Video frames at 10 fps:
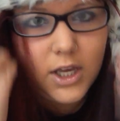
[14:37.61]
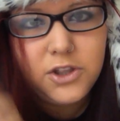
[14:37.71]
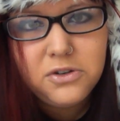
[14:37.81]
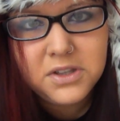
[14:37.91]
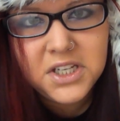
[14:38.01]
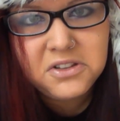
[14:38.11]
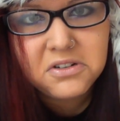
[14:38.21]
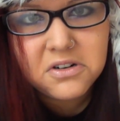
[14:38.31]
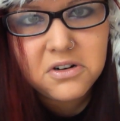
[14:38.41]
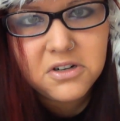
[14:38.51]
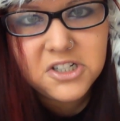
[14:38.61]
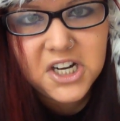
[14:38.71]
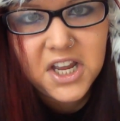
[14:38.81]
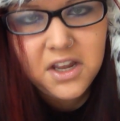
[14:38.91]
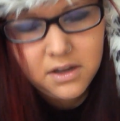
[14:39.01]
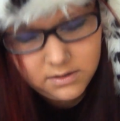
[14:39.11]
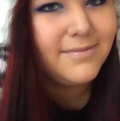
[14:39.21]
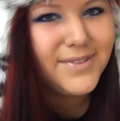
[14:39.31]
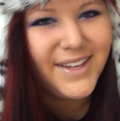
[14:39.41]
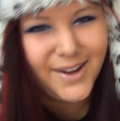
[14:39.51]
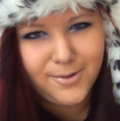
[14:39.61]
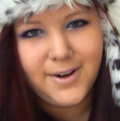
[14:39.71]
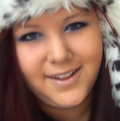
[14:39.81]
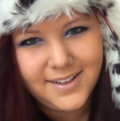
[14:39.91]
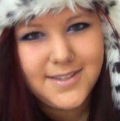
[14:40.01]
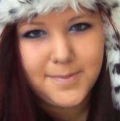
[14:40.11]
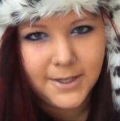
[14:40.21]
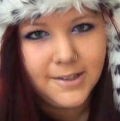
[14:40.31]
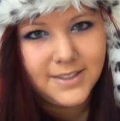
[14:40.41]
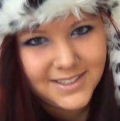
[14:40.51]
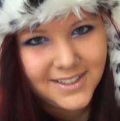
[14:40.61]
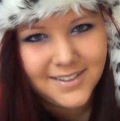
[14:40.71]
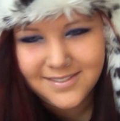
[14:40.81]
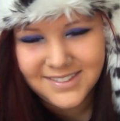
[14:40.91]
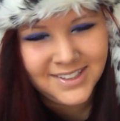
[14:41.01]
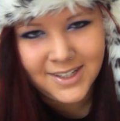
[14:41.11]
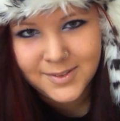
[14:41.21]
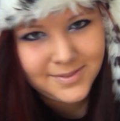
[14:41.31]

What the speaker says: Can you knit or crochet? Yeah, right, let's be honest here. No.